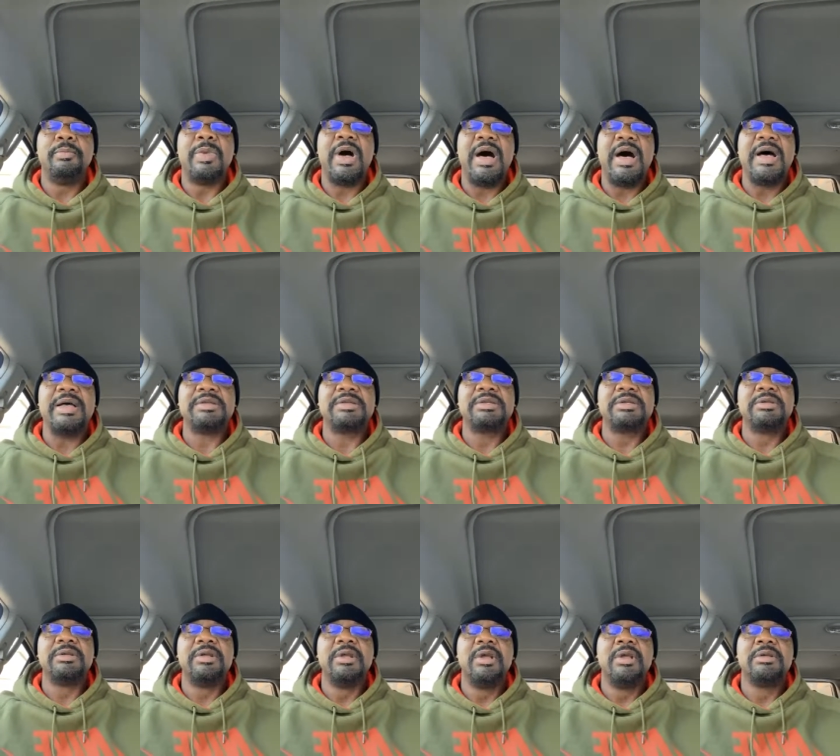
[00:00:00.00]
The
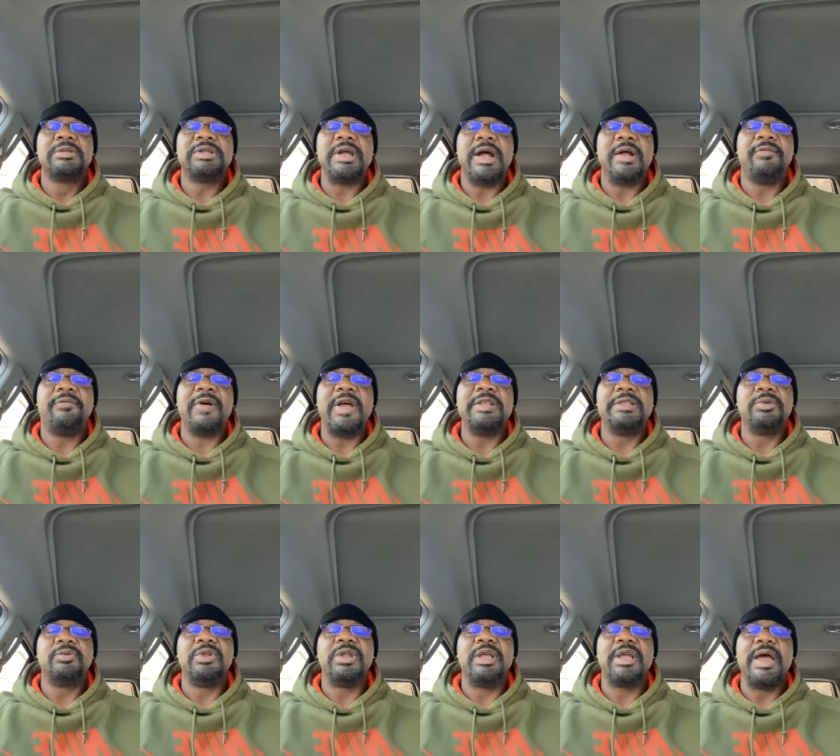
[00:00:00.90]
boss start
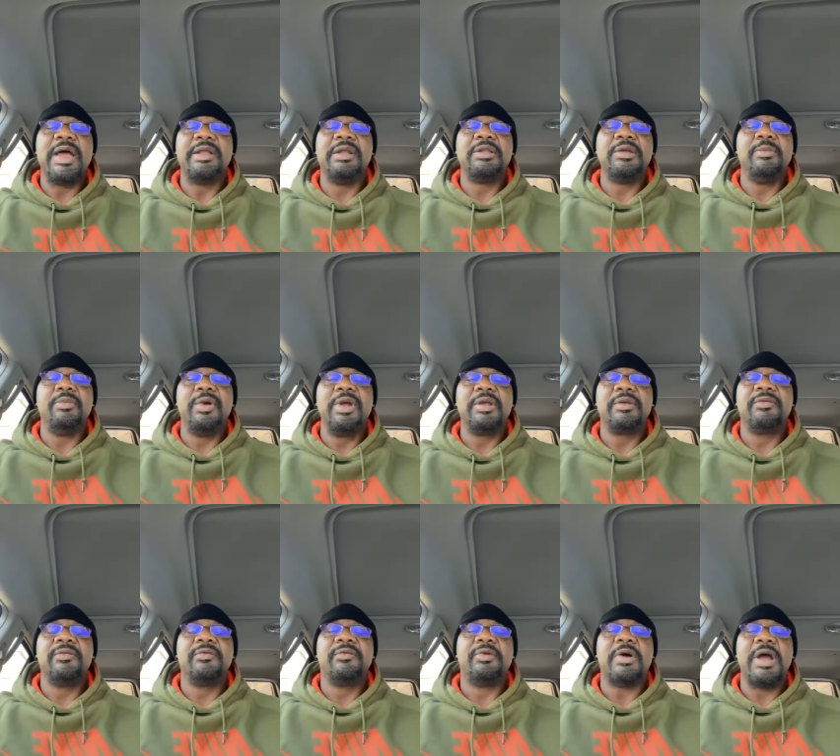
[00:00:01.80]
fighting with the guy that he bring
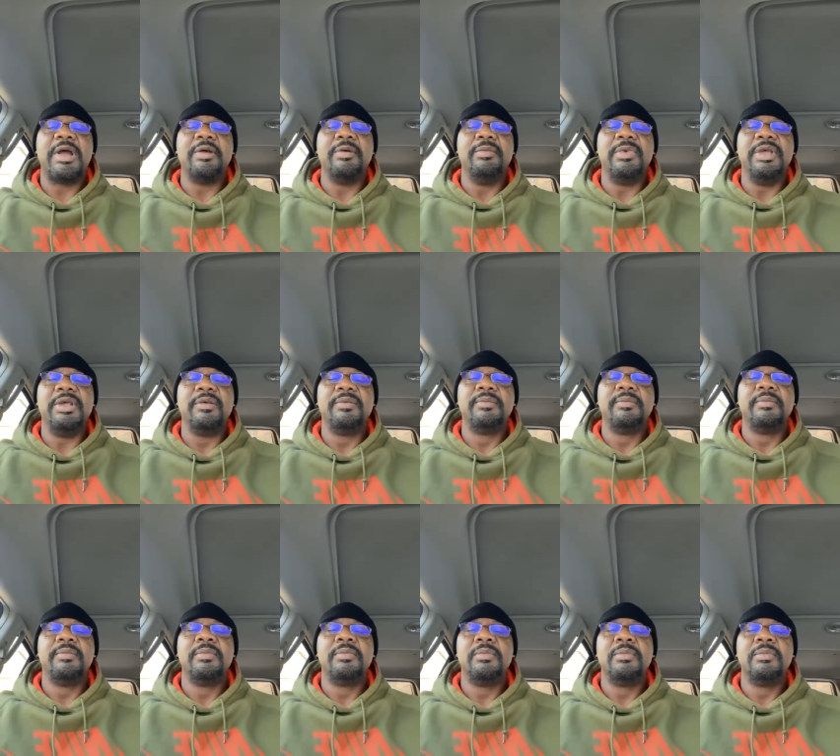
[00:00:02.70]
for fire me.
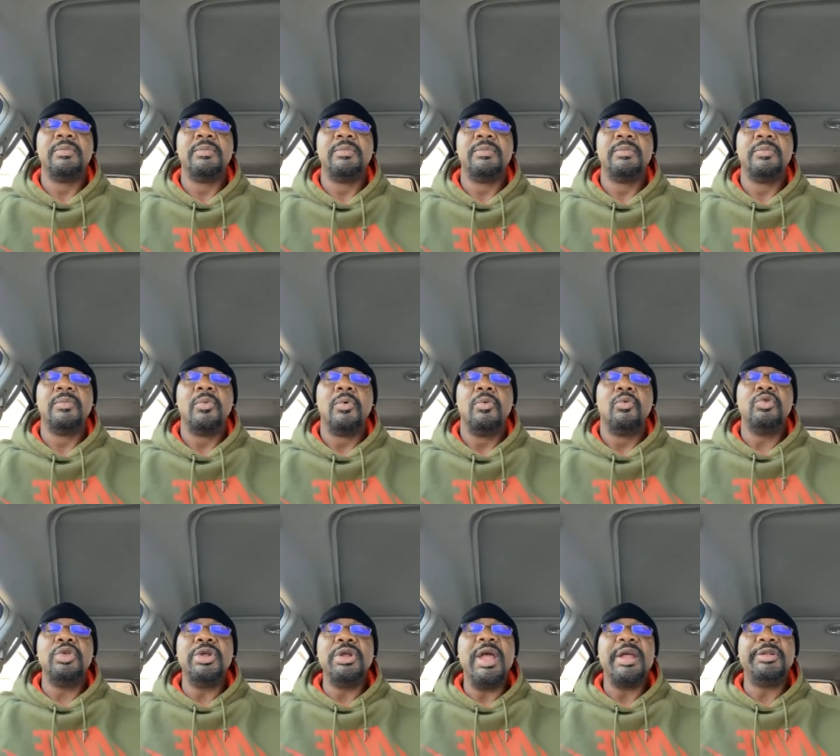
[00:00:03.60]

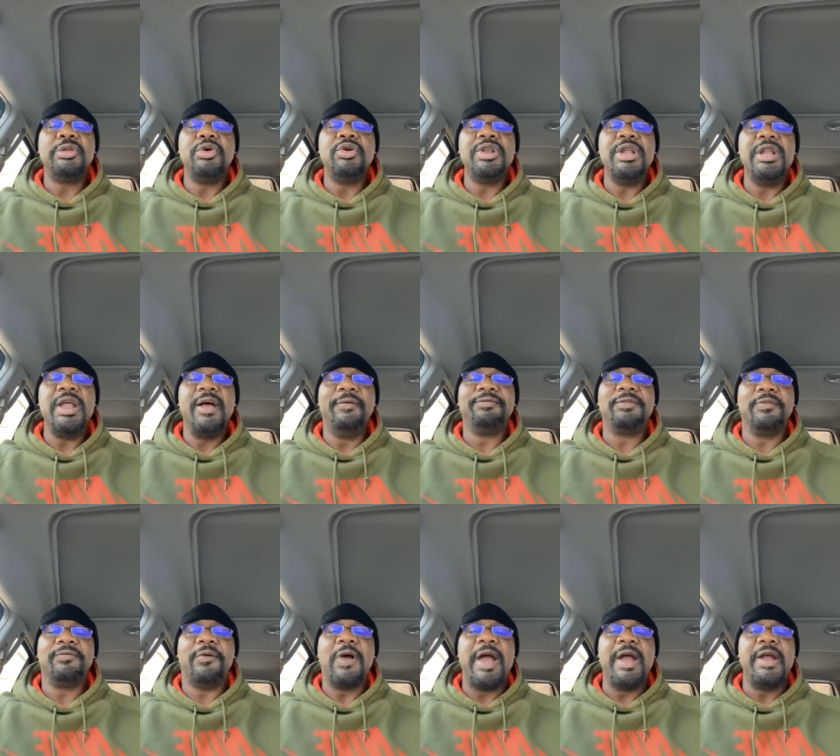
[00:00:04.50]
You're not doing enough
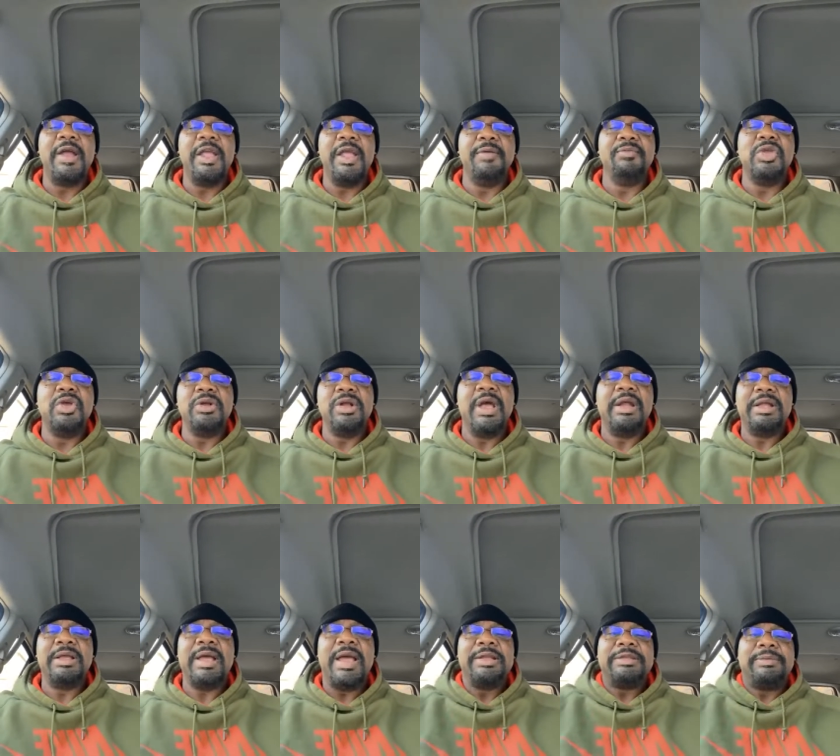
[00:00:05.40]
to fire him. You're
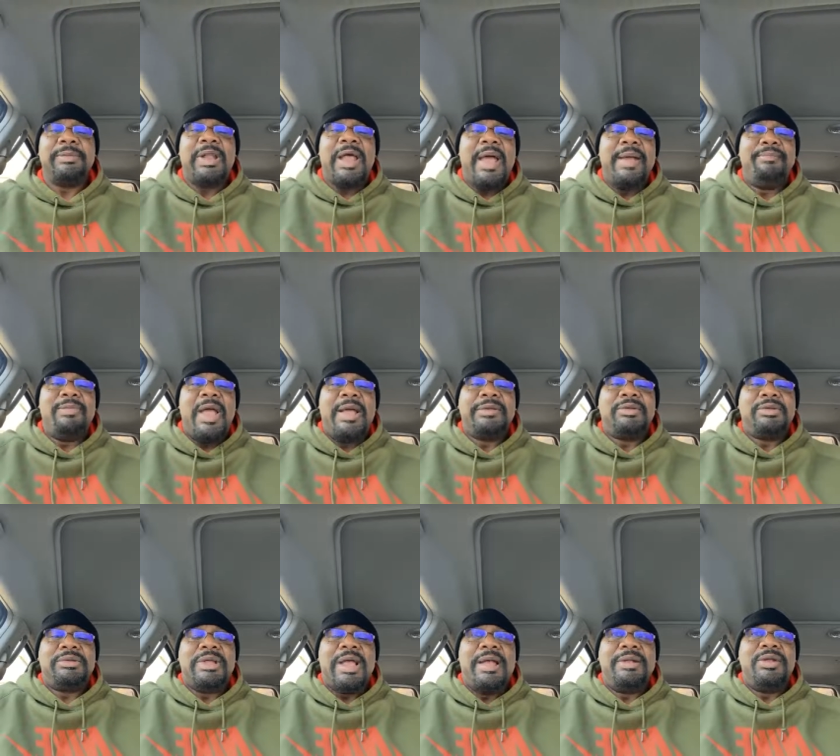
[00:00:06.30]
not the guy, but I'm not,
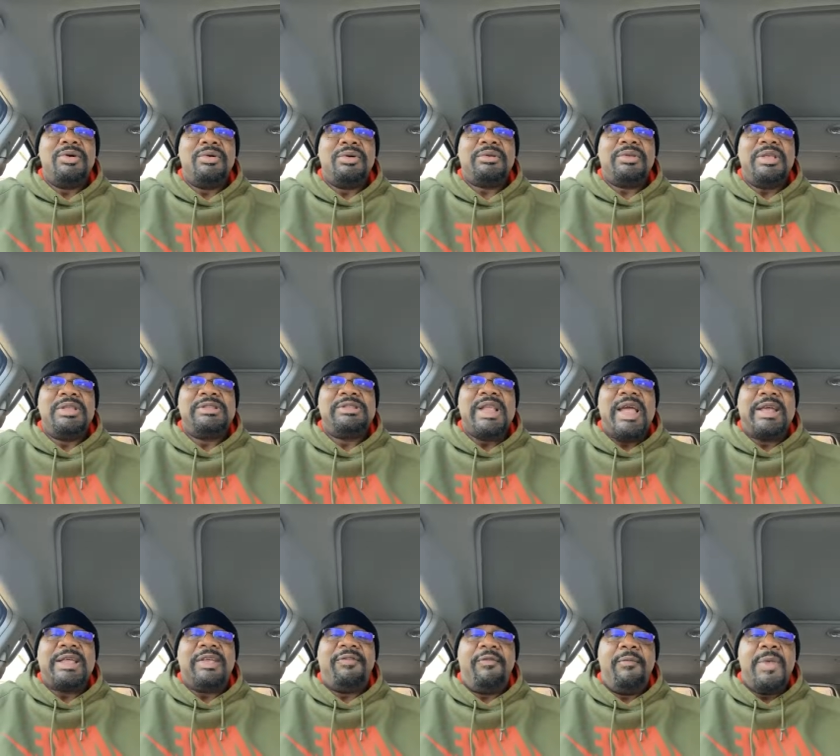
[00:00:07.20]
I don't, he's
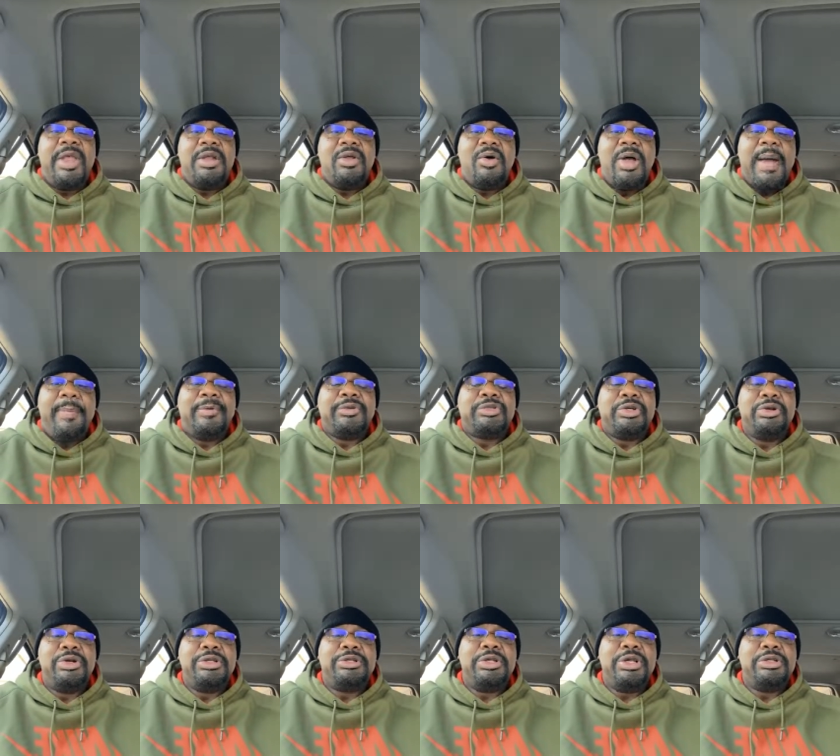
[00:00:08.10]
not giving me no
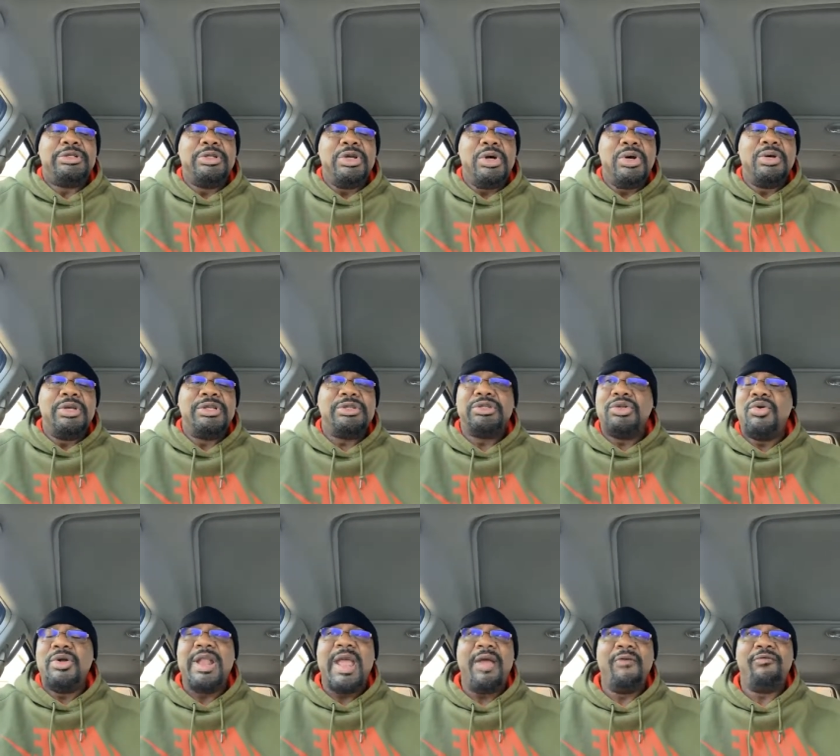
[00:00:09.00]
opportunity to. He's
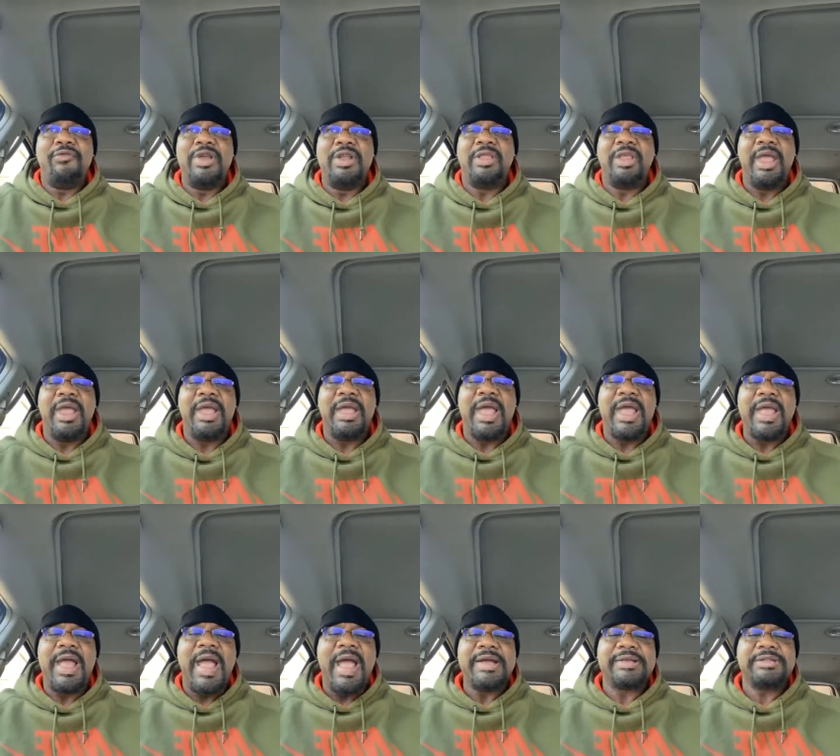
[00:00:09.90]
doing everything
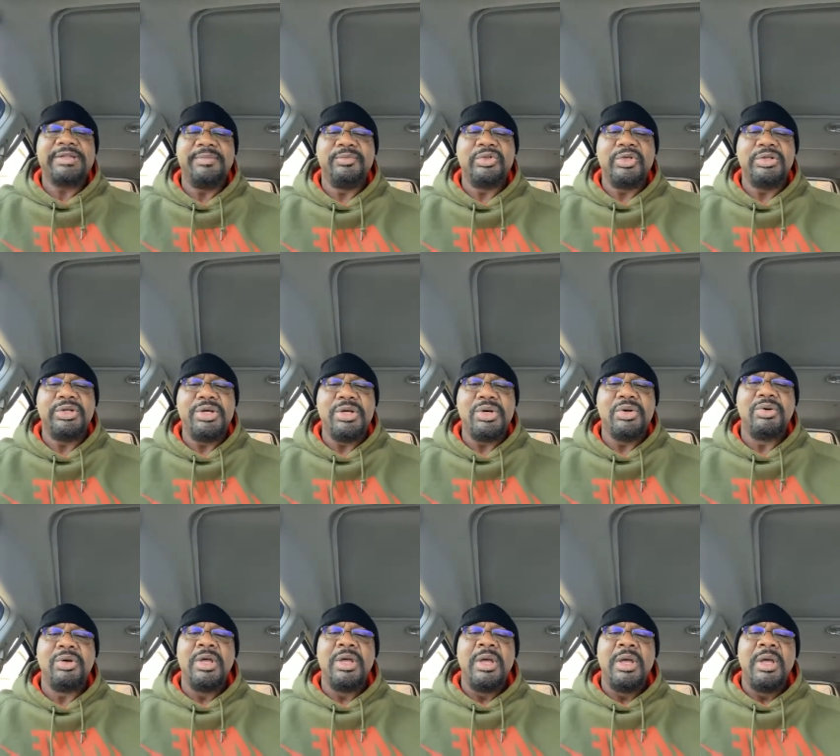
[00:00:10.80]
I asked him to
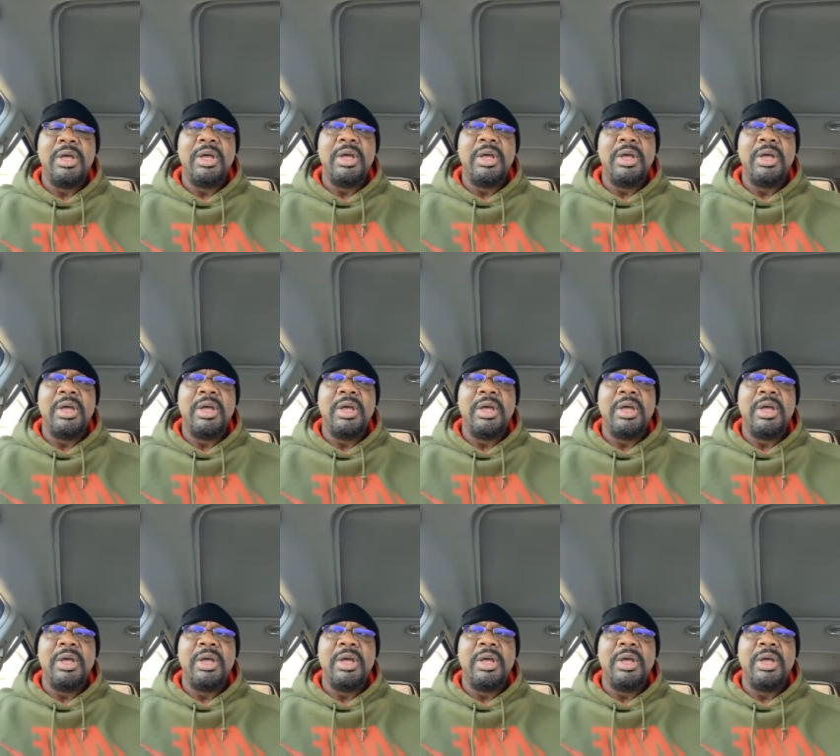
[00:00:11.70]
do.